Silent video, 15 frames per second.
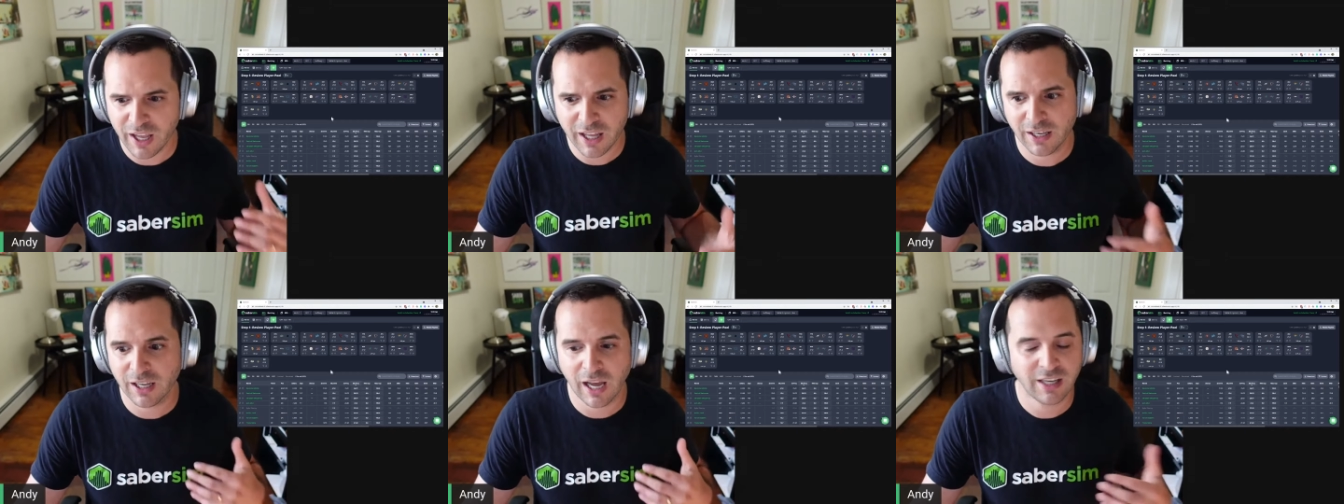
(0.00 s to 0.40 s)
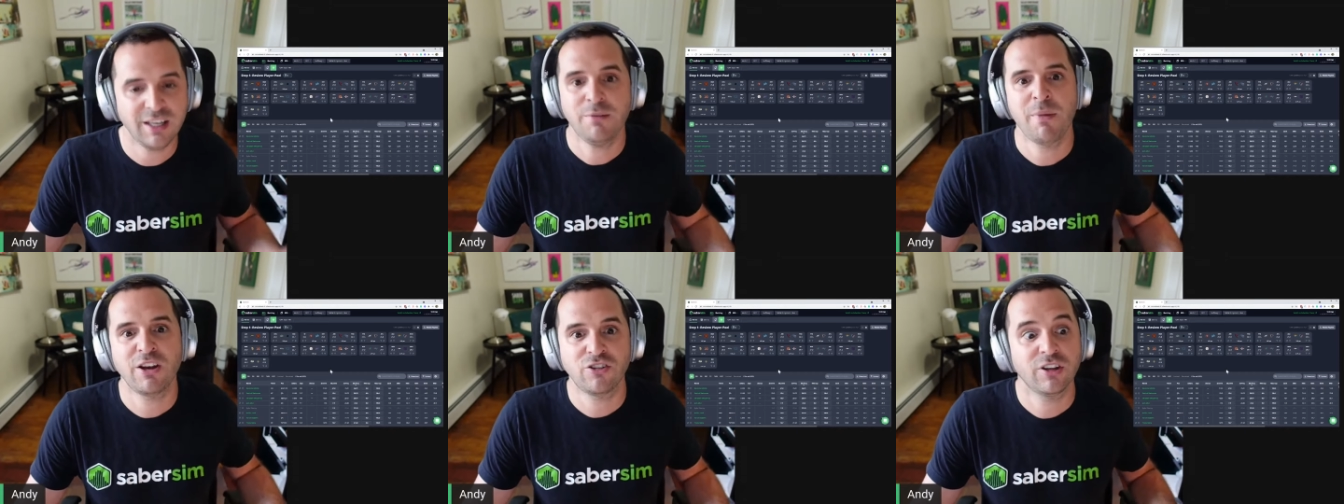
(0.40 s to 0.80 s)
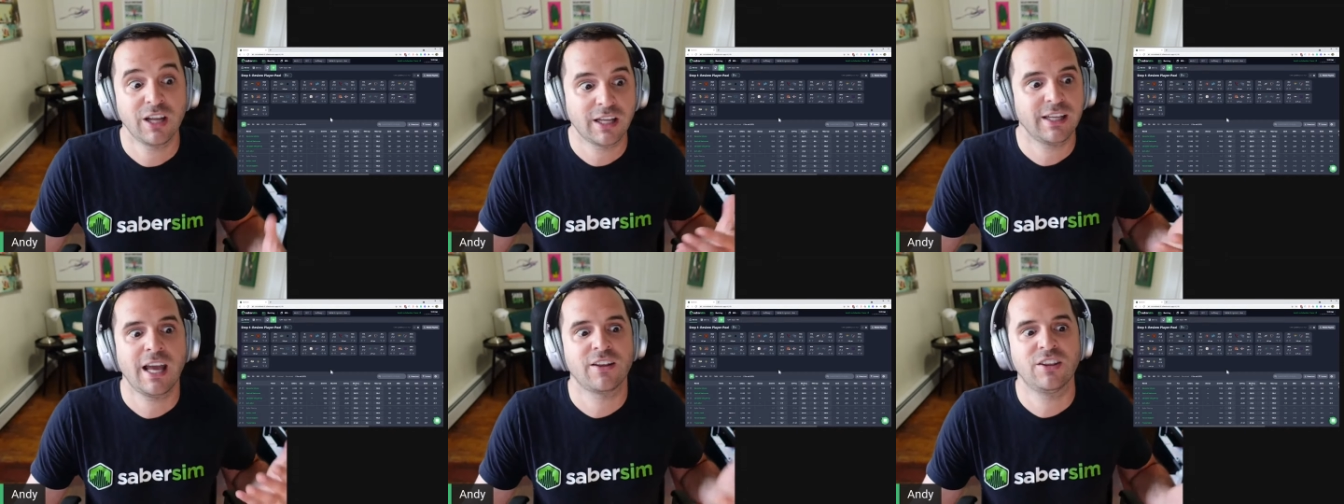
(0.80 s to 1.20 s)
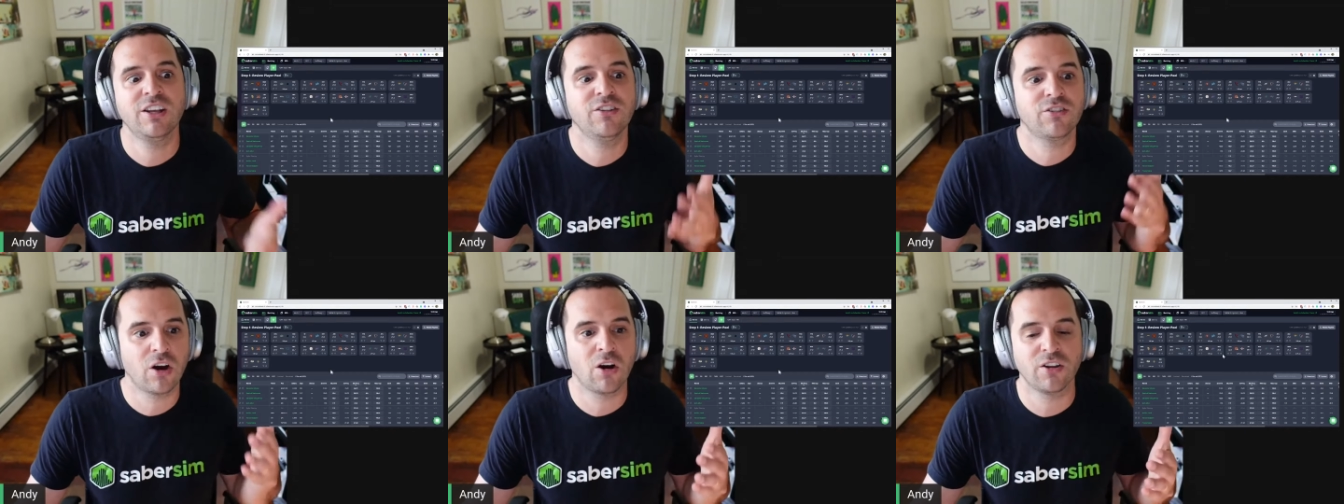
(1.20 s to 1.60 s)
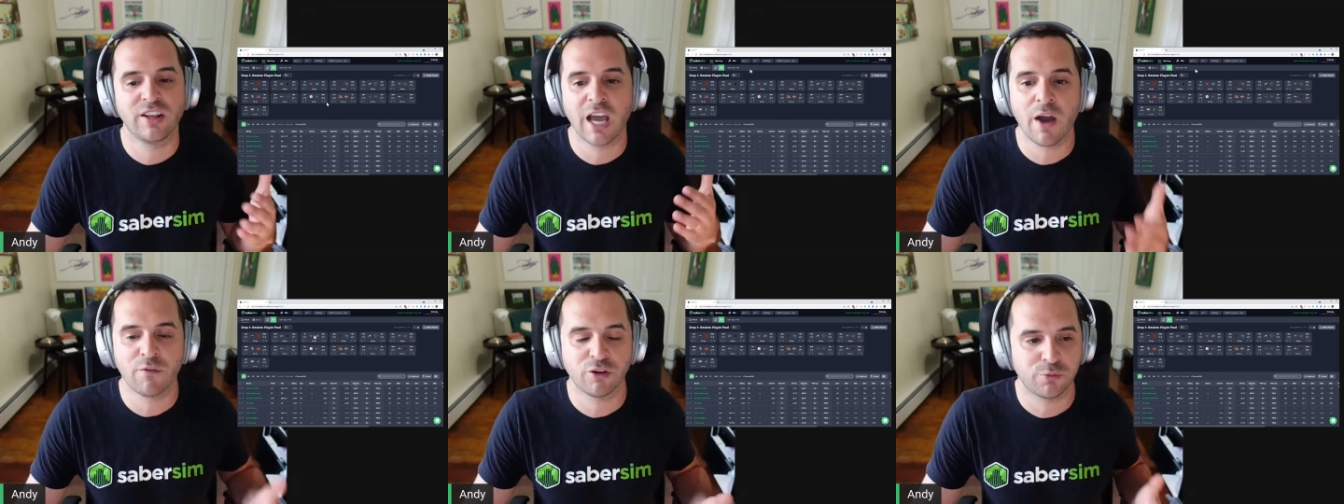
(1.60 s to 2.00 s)
And I did mention that, yeah, these are
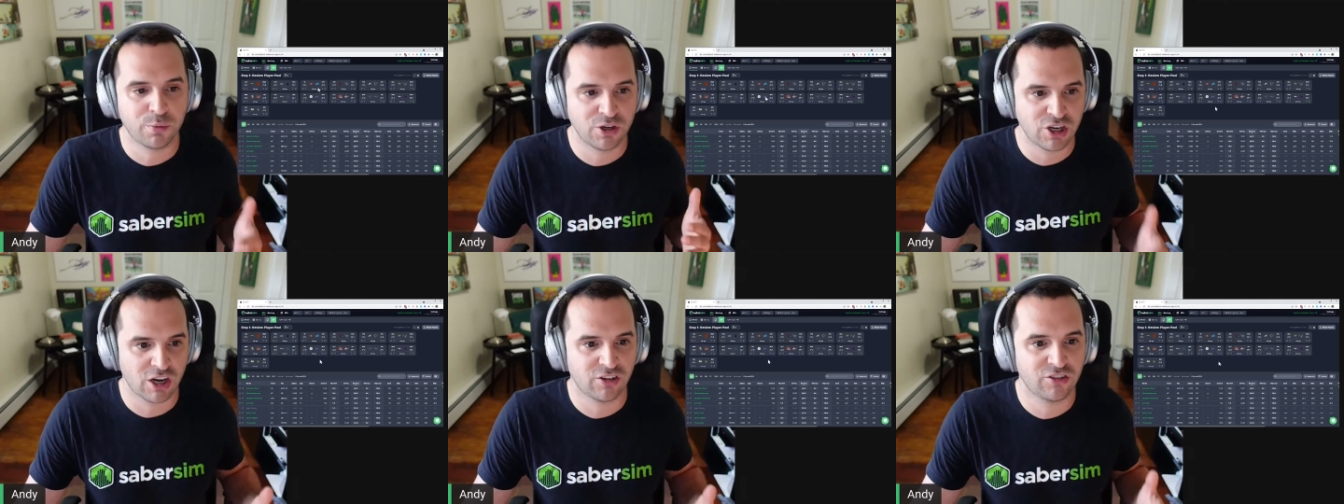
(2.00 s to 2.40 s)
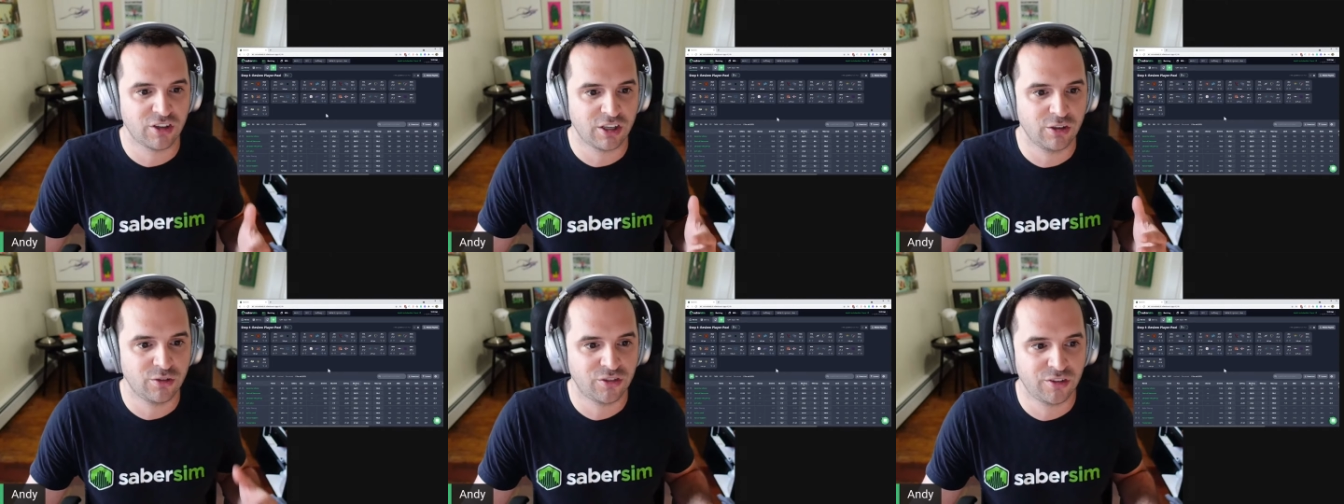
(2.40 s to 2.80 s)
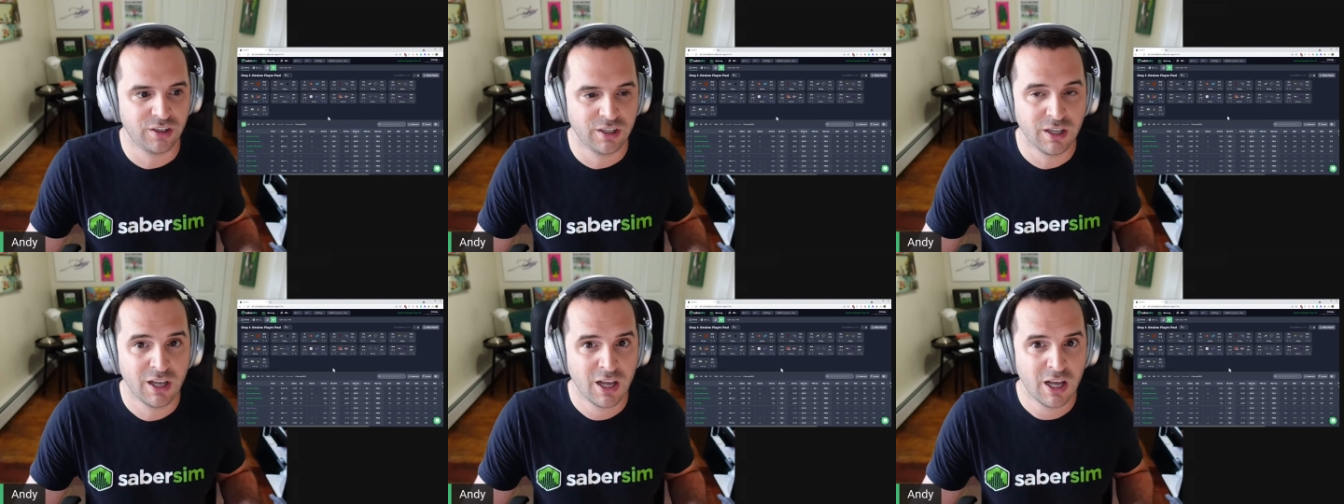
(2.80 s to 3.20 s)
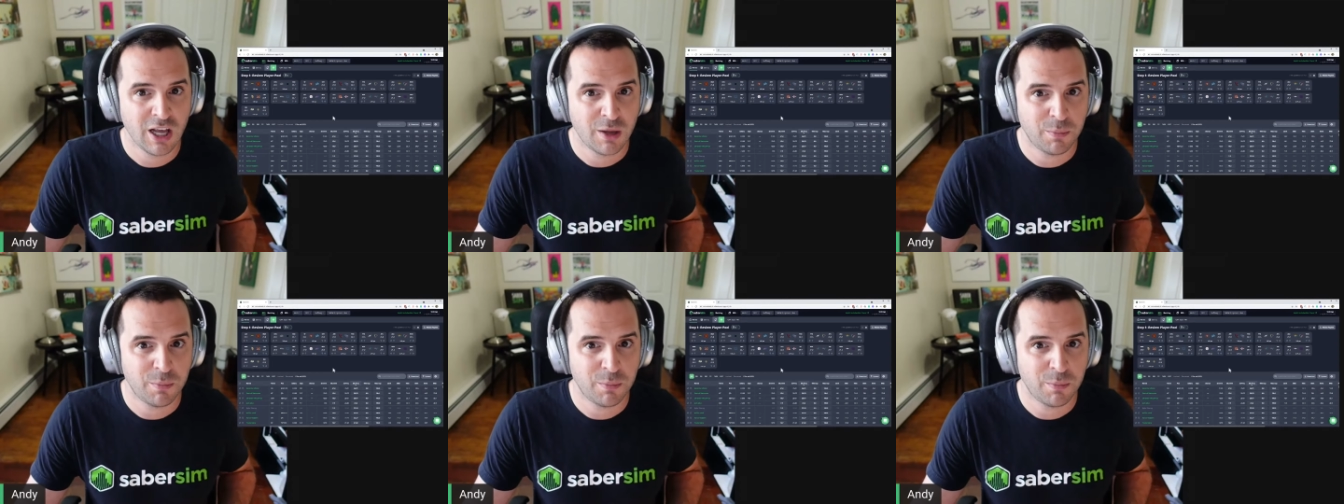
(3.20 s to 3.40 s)
the average projections that you see,